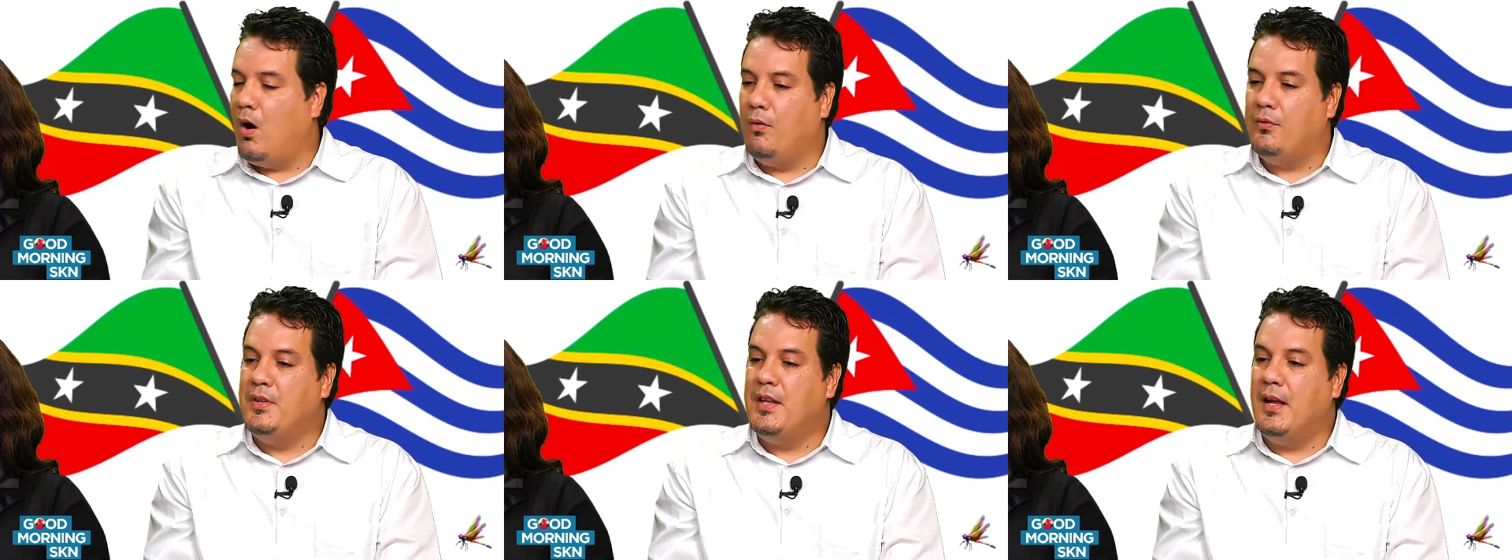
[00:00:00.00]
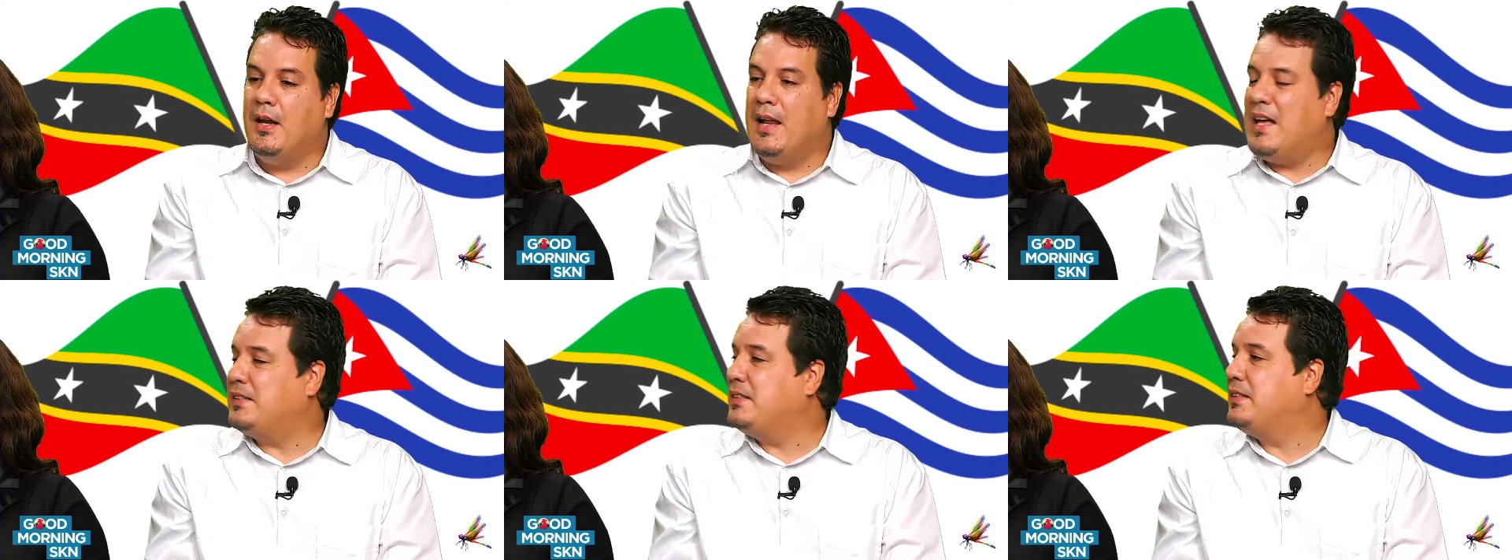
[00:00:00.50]
of the
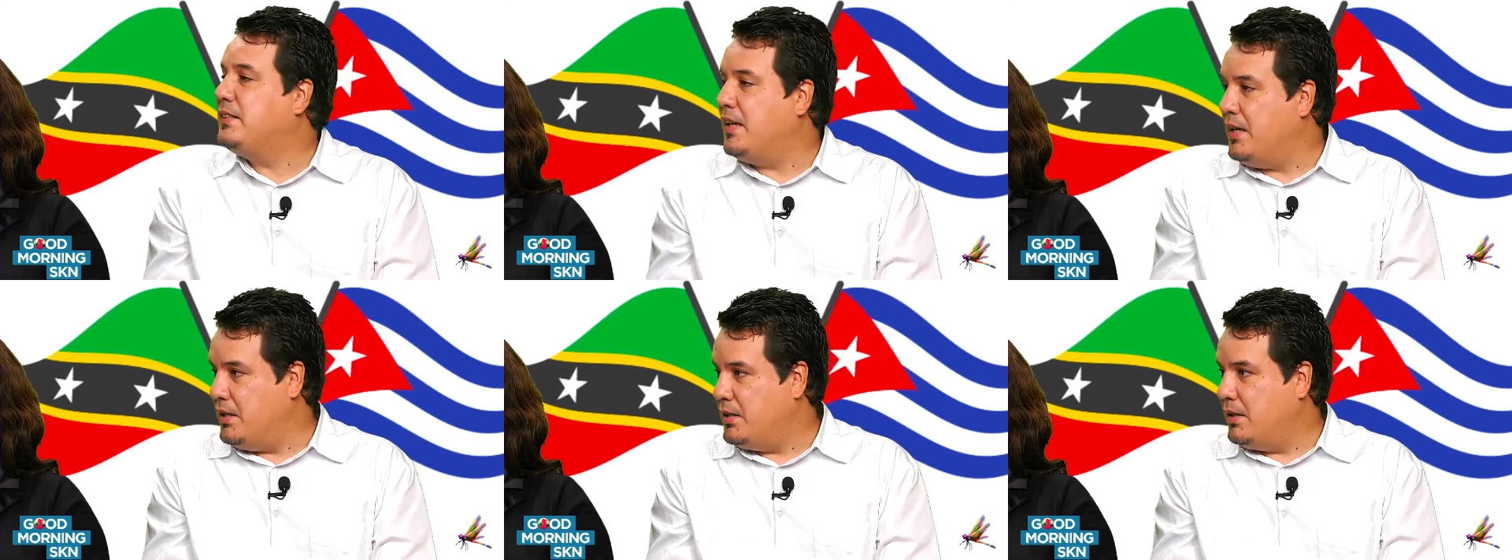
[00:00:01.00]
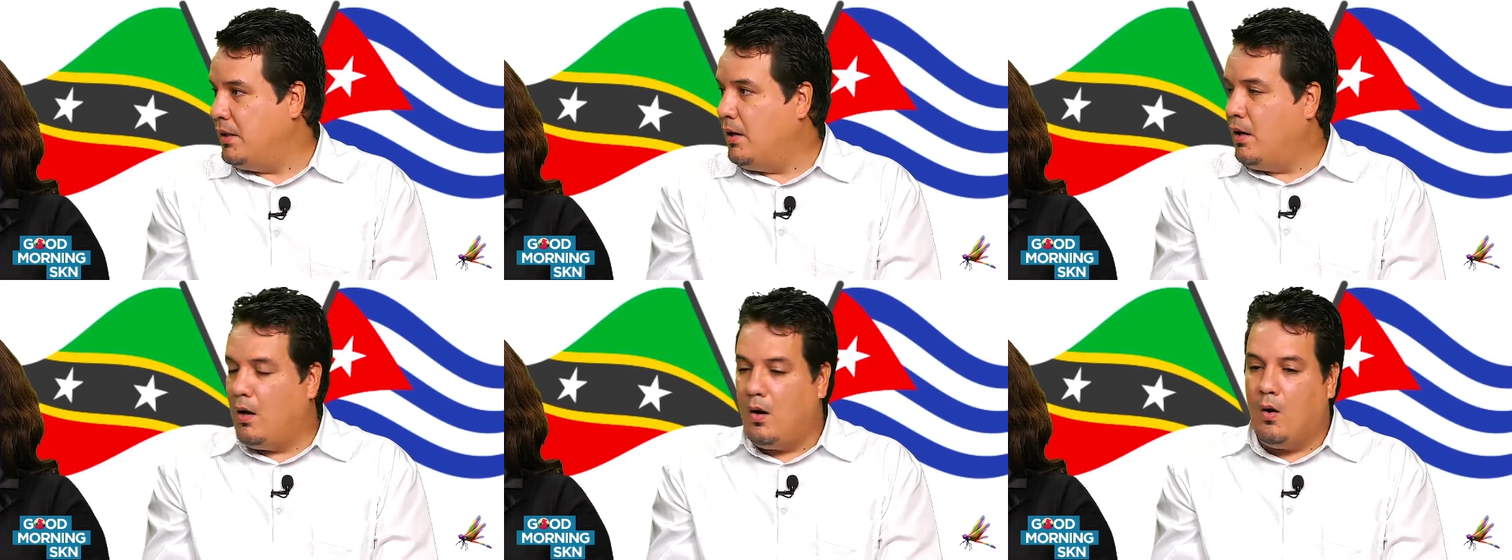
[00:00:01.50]
last stage
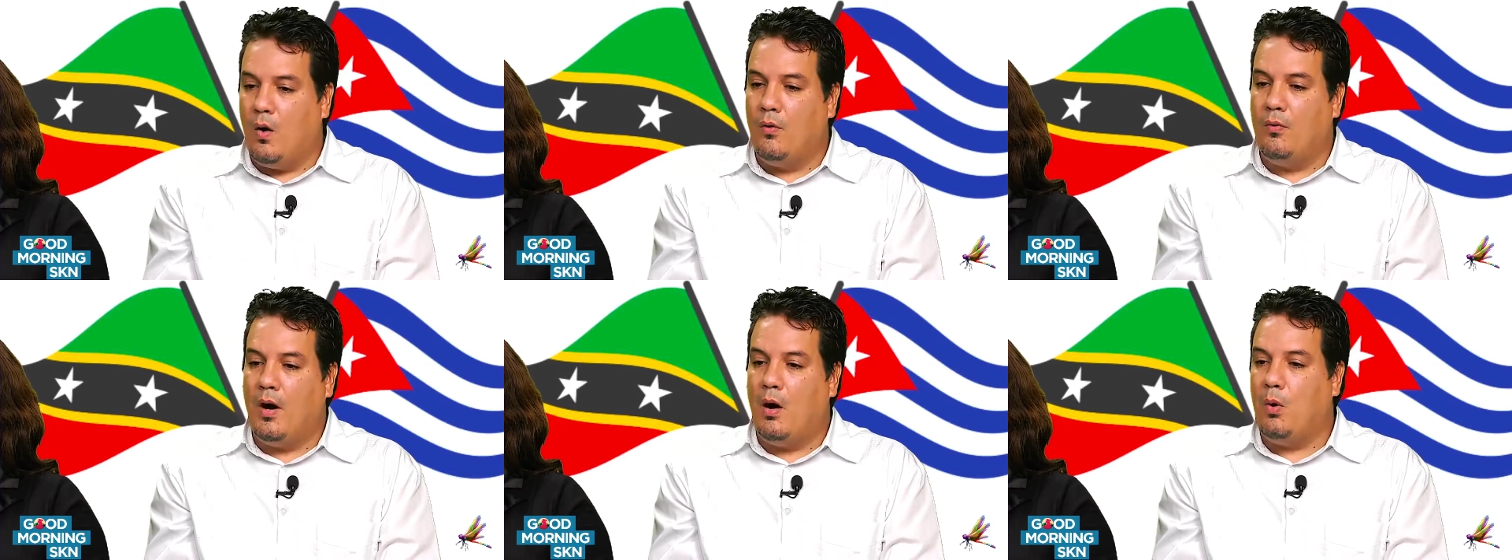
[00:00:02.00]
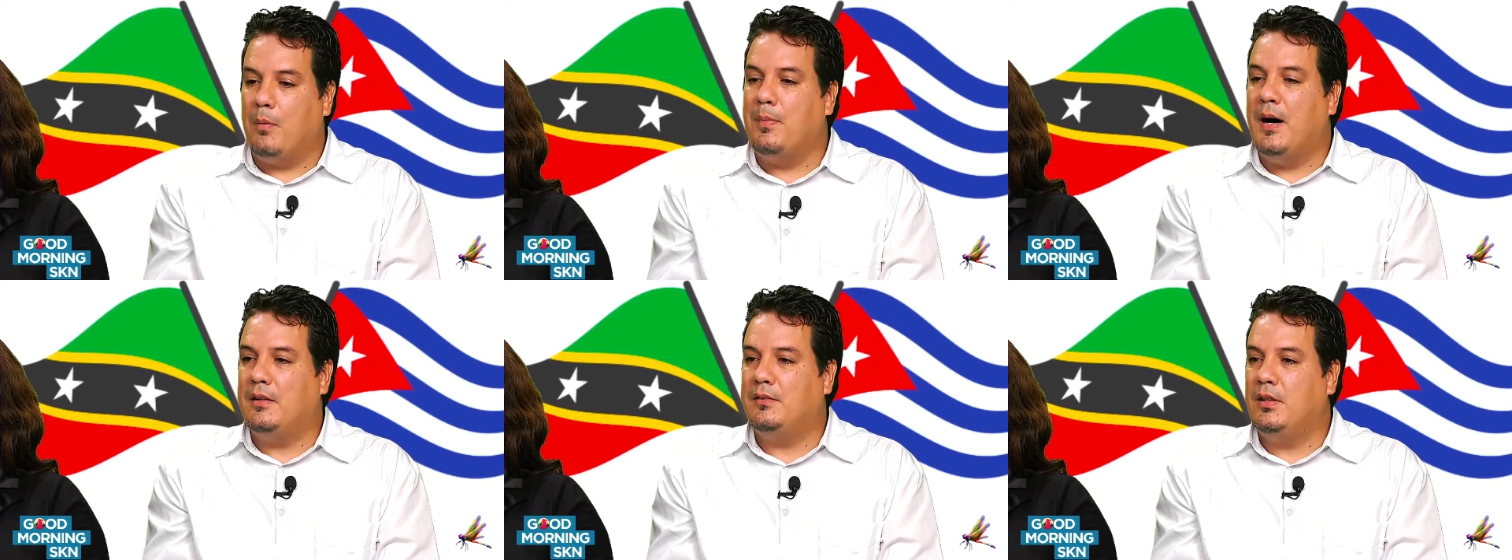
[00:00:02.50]
of our
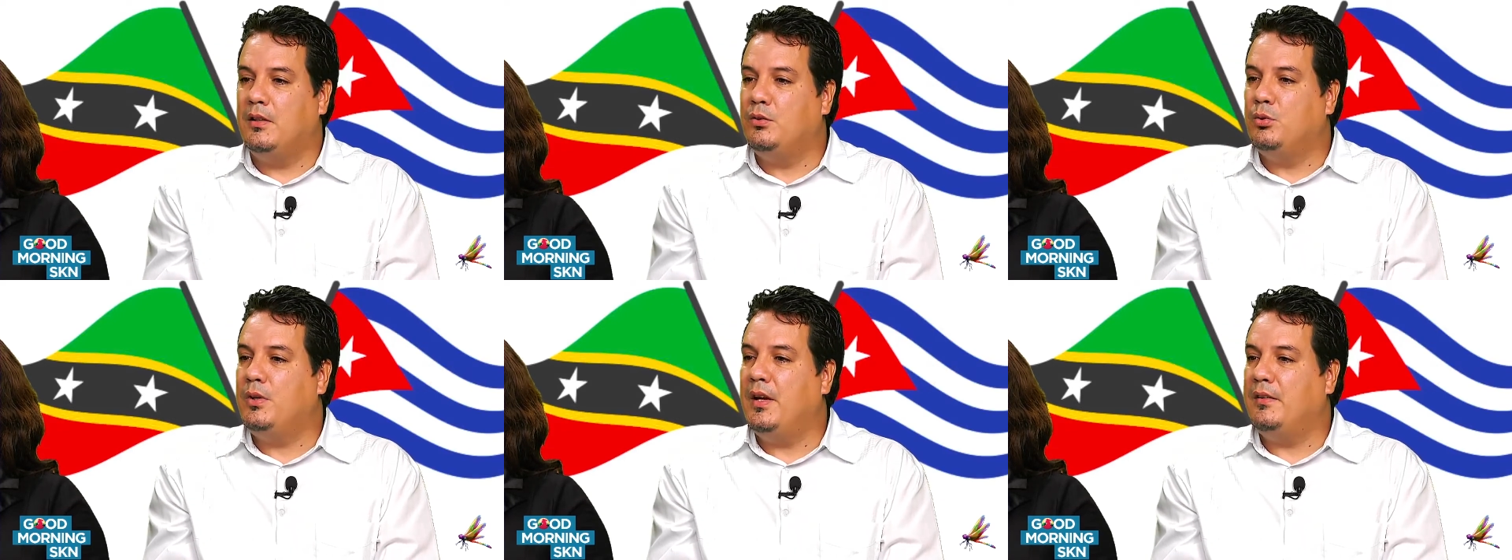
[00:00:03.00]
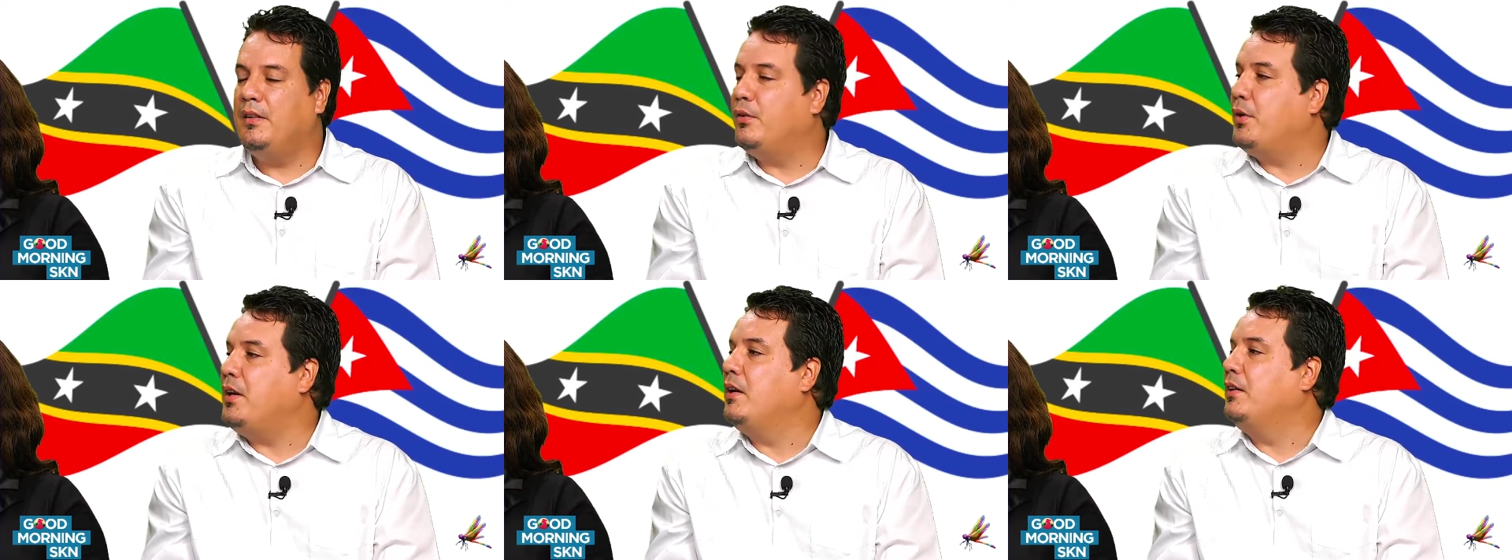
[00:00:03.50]
battle to get the
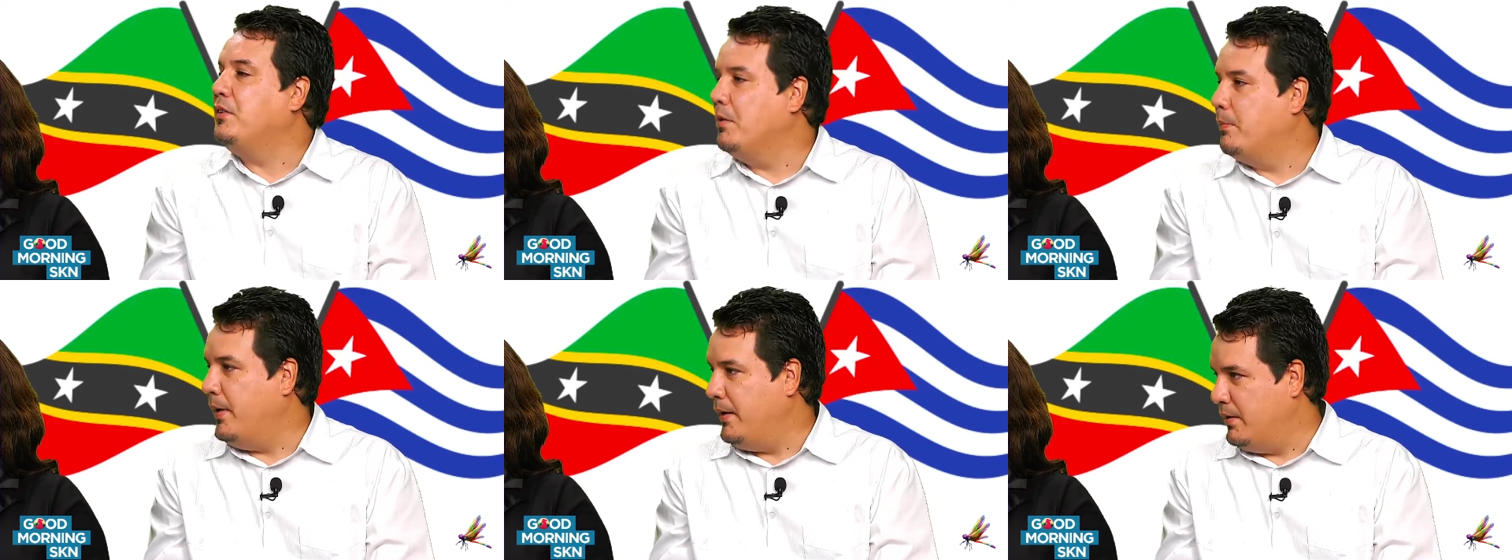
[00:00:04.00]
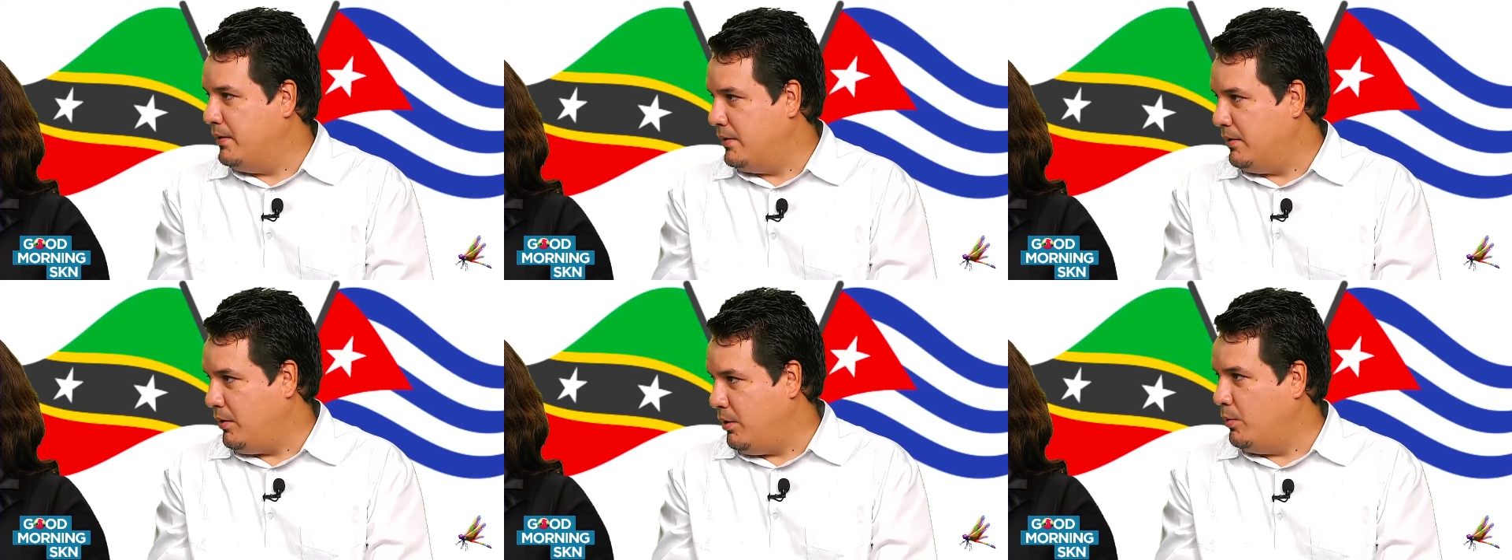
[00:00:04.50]
real independence
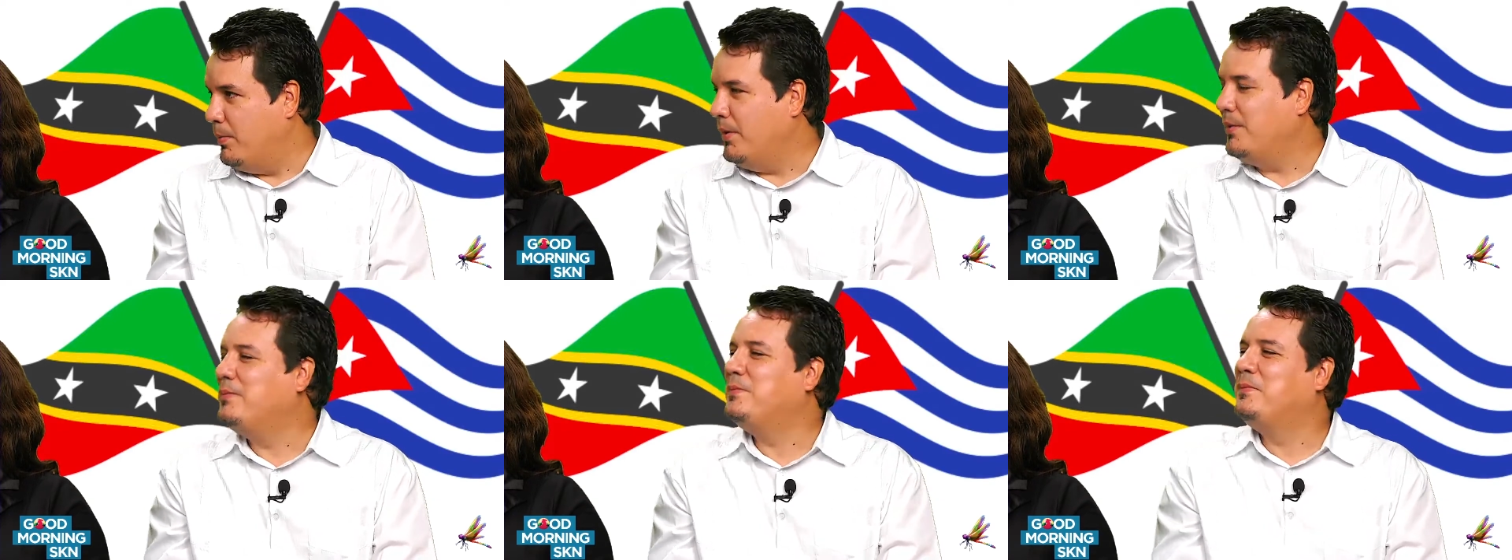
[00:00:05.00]
in Cuba.